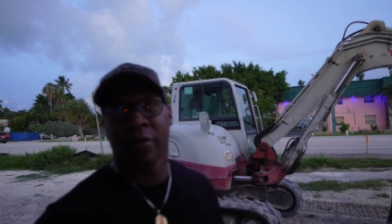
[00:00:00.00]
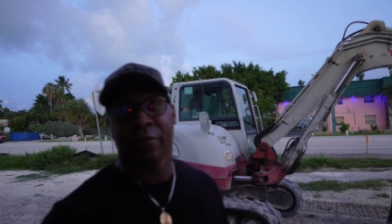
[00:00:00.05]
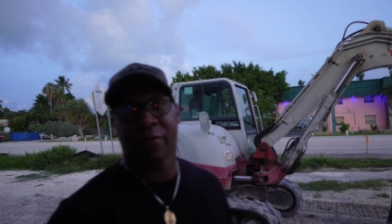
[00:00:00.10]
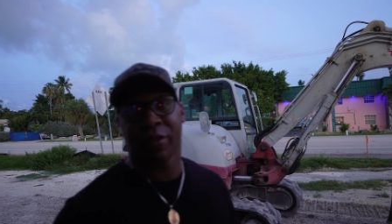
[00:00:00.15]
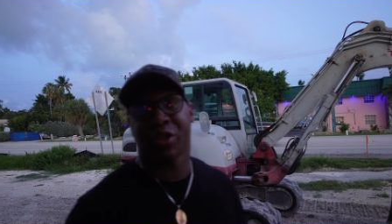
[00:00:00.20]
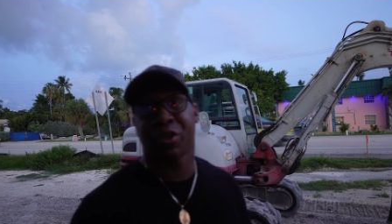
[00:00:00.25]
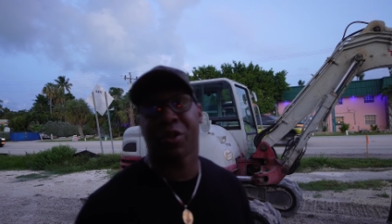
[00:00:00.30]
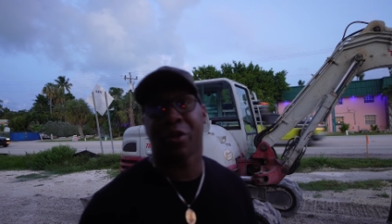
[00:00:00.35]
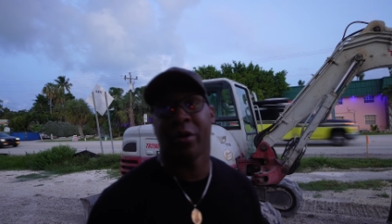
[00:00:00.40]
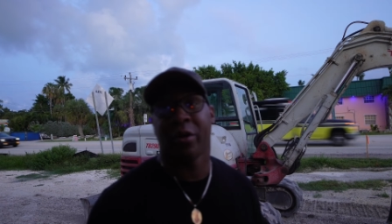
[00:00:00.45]

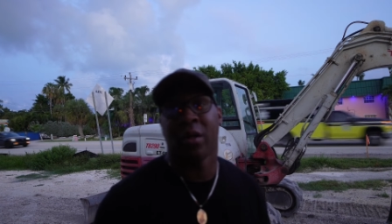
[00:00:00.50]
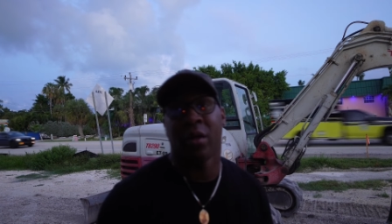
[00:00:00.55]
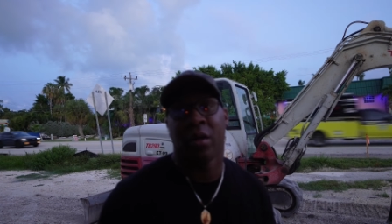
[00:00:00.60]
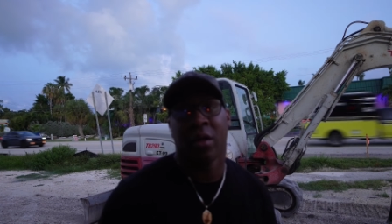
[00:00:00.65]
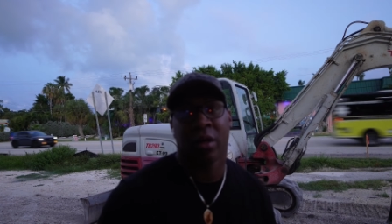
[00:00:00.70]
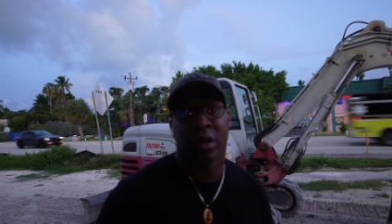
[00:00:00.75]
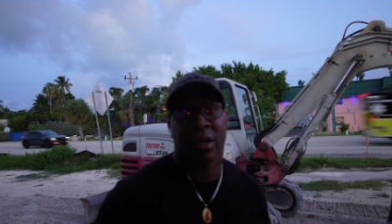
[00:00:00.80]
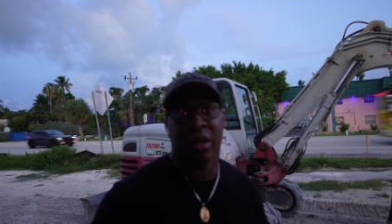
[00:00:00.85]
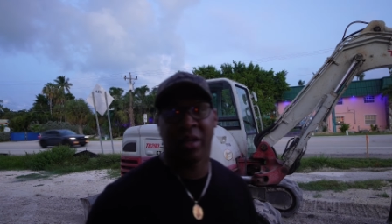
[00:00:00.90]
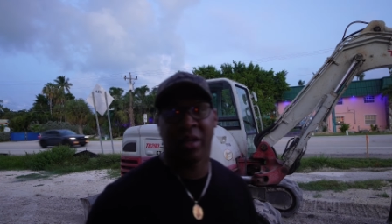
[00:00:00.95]
for sure,
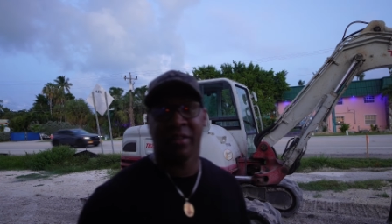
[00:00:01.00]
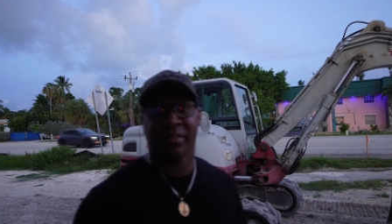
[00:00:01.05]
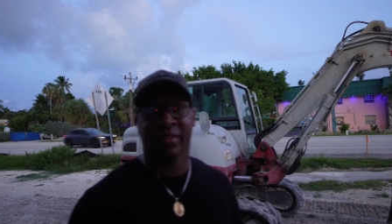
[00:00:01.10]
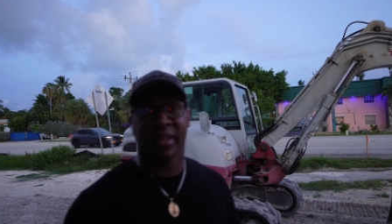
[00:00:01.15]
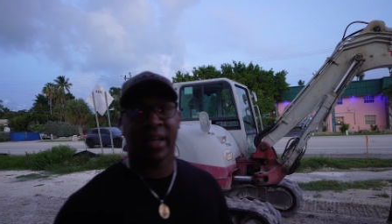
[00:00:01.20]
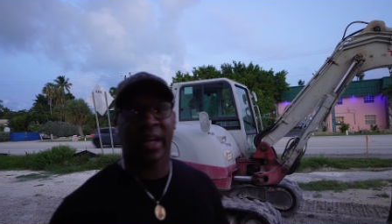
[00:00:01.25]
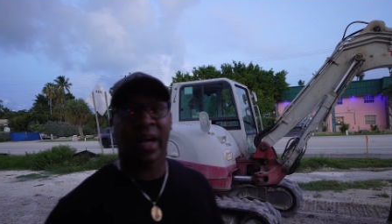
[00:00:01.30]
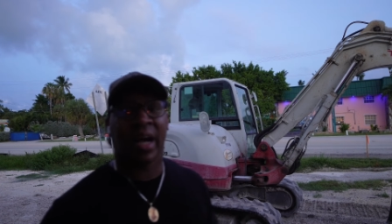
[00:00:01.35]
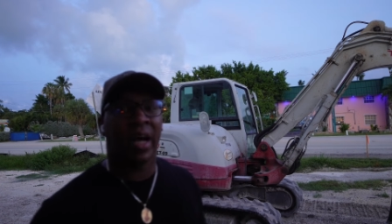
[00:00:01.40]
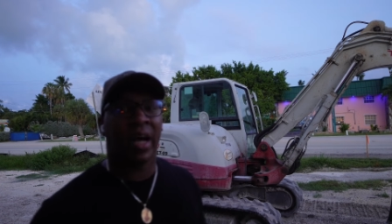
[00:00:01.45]
because
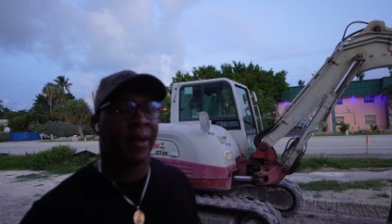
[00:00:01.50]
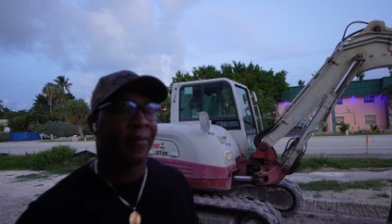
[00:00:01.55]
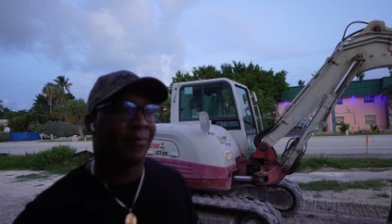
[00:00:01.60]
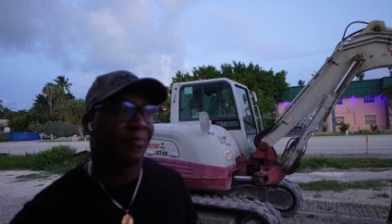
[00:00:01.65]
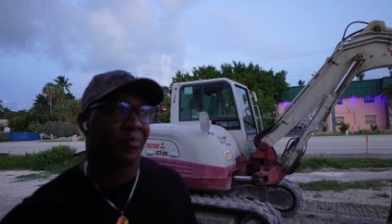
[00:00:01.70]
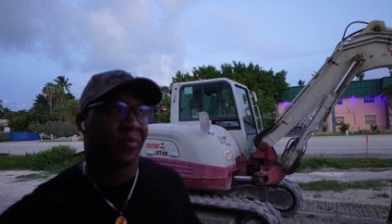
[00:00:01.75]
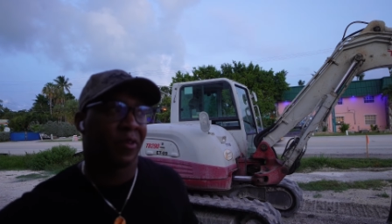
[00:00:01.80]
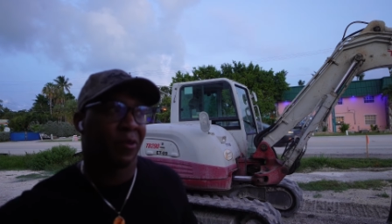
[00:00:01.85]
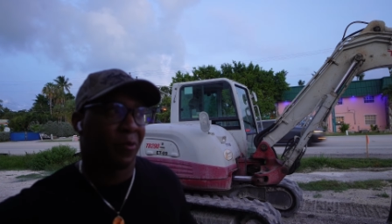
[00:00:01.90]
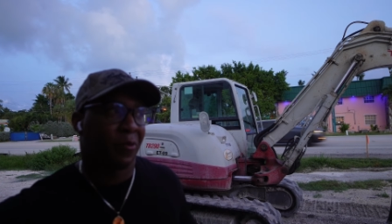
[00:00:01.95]
they got
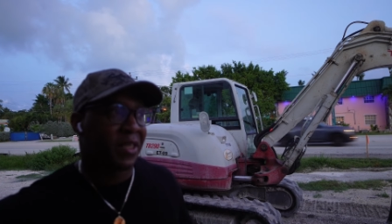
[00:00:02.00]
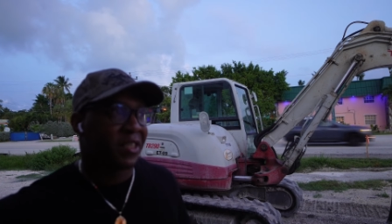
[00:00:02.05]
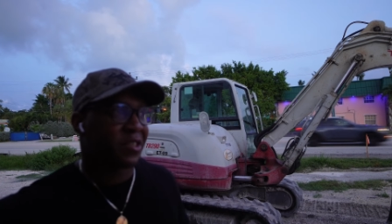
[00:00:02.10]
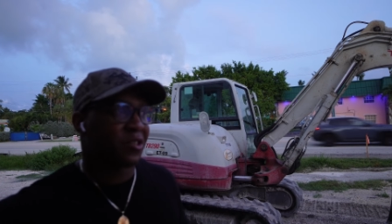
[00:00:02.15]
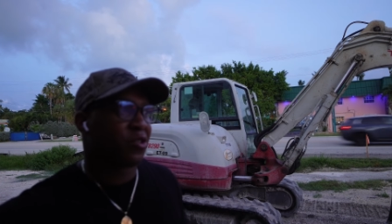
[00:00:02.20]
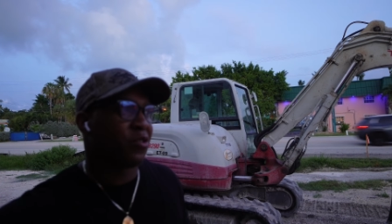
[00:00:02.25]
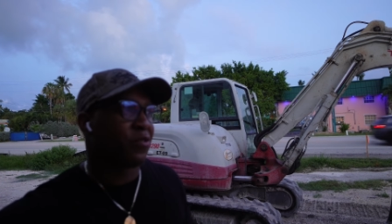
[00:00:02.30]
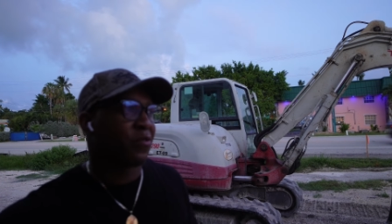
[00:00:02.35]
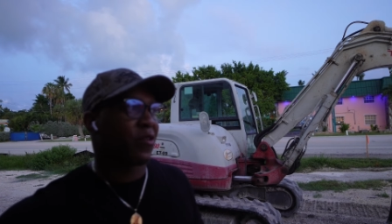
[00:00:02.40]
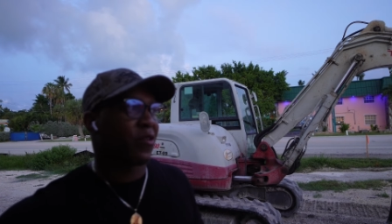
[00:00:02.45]
the
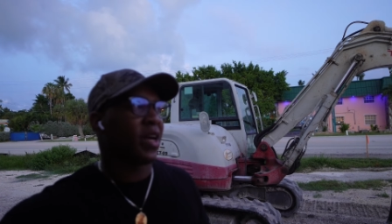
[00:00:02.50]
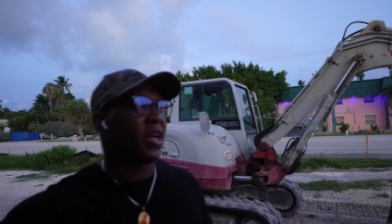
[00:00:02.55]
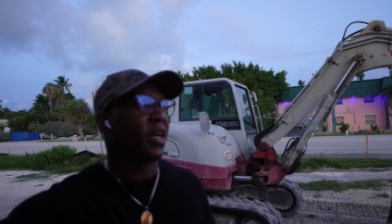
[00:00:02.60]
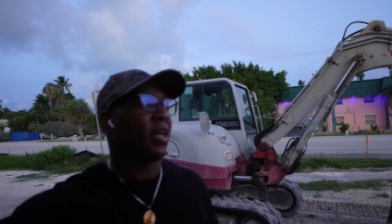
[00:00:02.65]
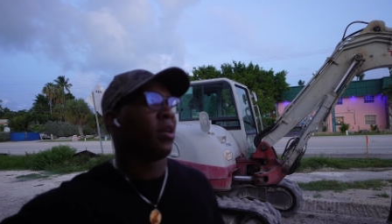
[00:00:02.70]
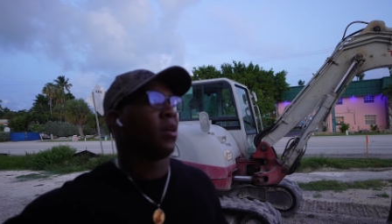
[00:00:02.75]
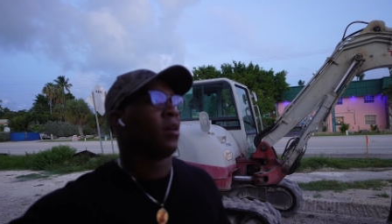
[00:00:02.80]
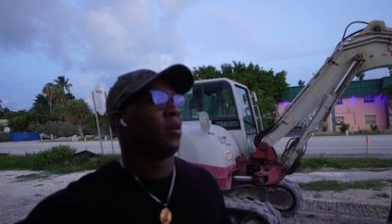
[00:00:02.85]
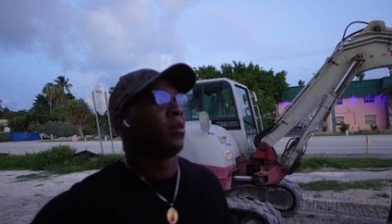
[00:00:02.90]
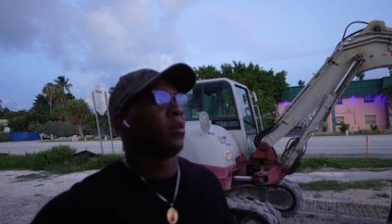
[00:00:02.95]
regional freight
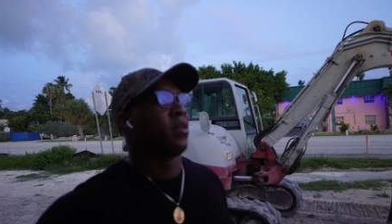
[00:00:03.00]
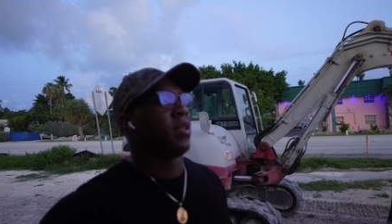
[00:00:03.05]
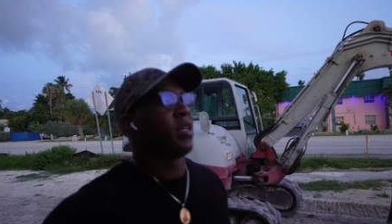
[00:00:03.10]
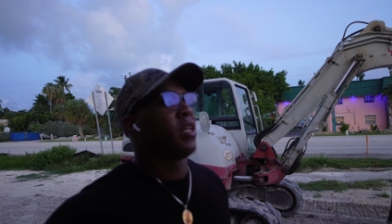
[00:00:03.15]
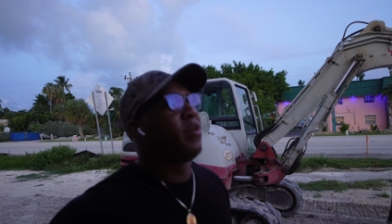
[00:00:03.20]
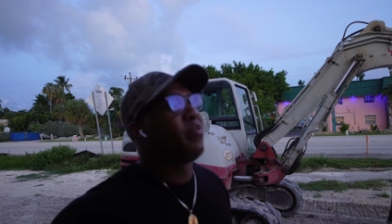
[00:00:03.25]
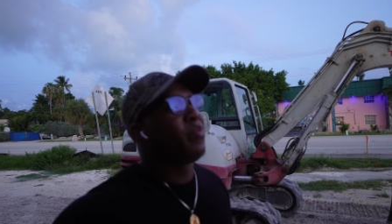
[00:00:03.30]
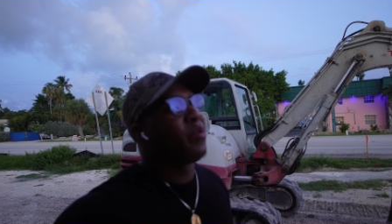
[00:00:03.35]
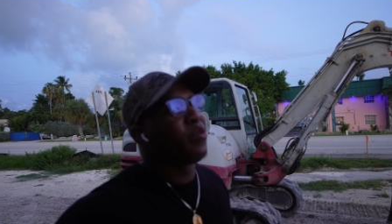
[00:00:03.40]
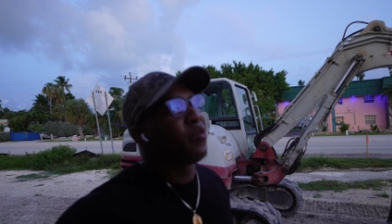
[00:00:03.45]
to
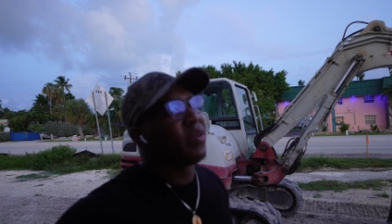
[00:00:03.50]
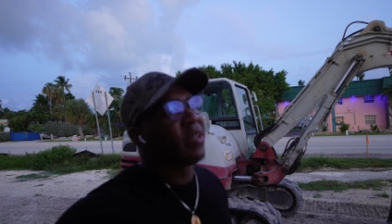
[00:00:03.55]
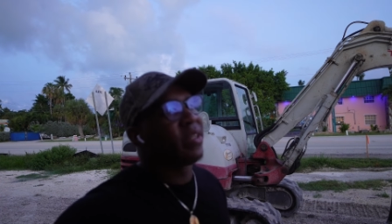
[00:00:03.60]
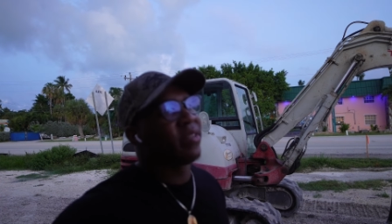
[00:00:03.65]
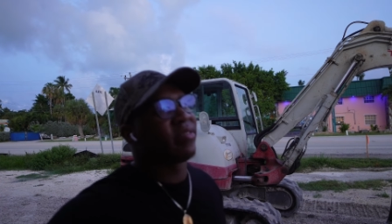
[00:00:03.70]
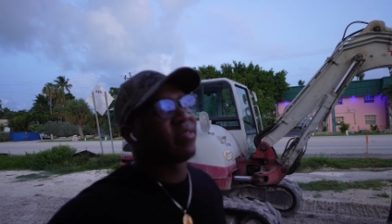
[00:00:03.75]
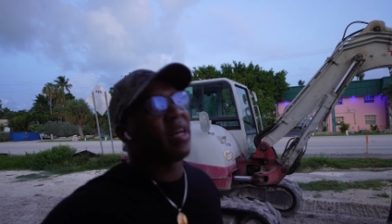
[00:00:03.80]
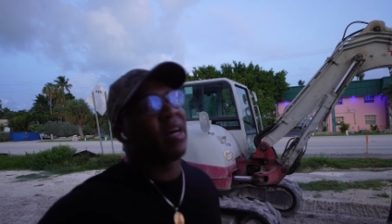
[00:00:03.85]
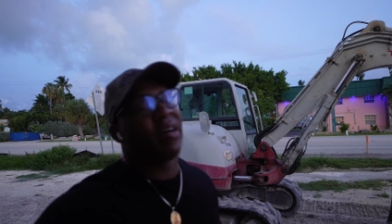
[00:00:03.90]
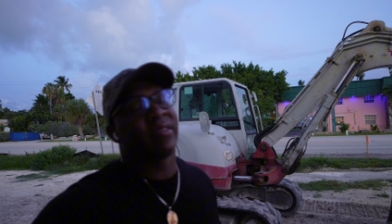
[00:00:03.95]
keep you in
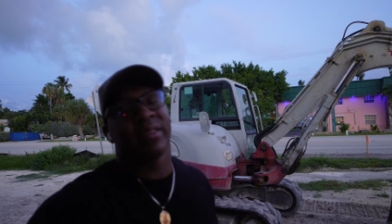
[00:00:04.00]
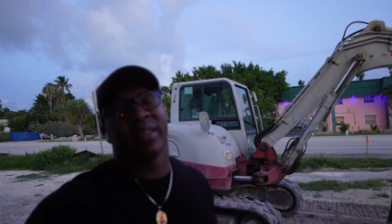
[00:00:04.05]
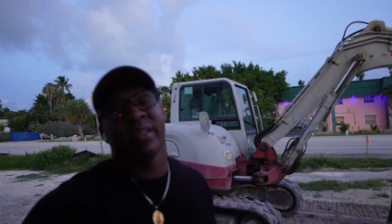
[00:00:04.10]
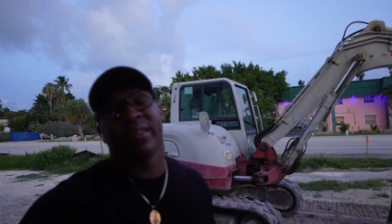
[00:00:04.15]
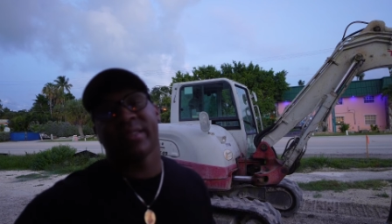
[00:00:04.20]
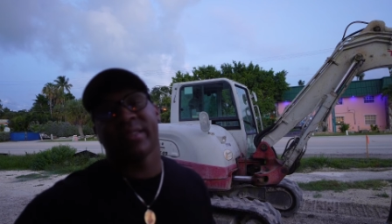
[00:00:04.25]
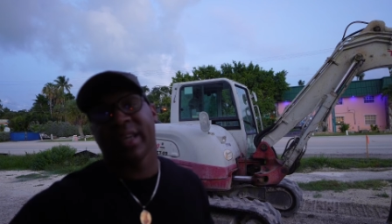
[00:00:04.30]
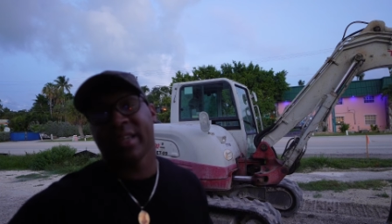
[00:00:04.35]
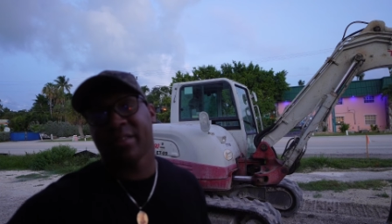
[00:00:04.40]
the southeast.